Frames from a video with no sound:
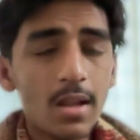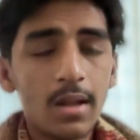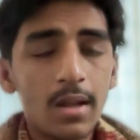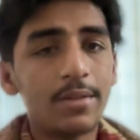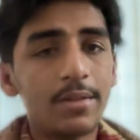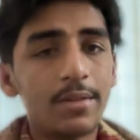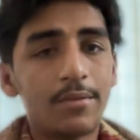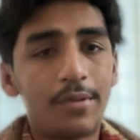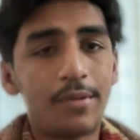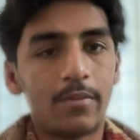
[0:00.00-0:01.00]
this is the
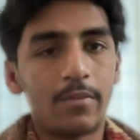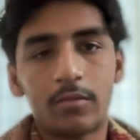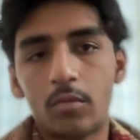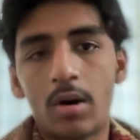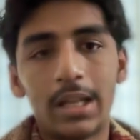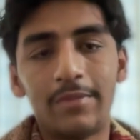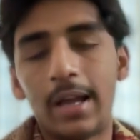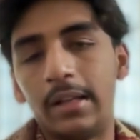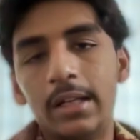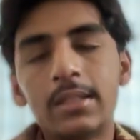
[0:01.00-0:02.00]
first step of
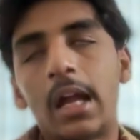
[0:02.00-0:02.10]
qualifying leads,